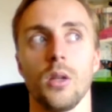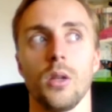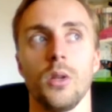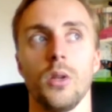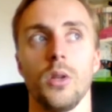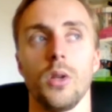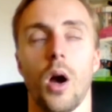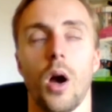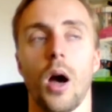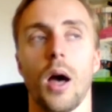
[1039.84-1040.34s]

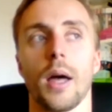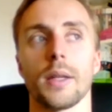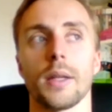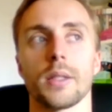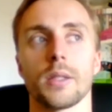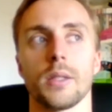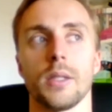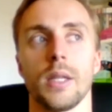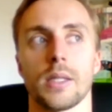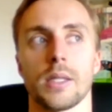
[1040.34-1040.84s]

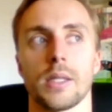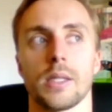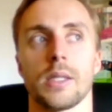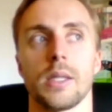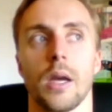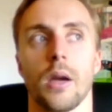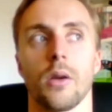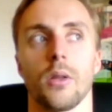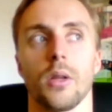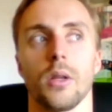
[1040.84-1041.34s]
not
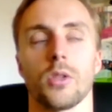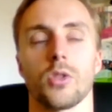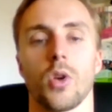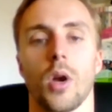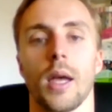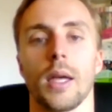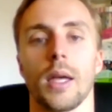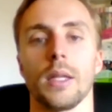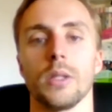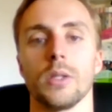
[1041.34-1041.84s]
necessarily
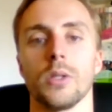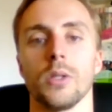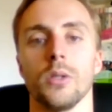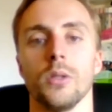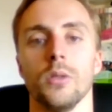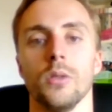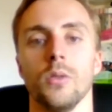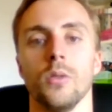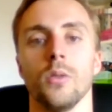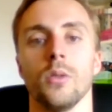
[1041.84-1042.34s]
trying
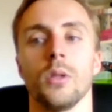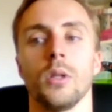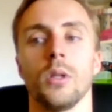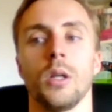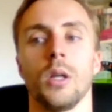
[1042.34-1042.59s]
to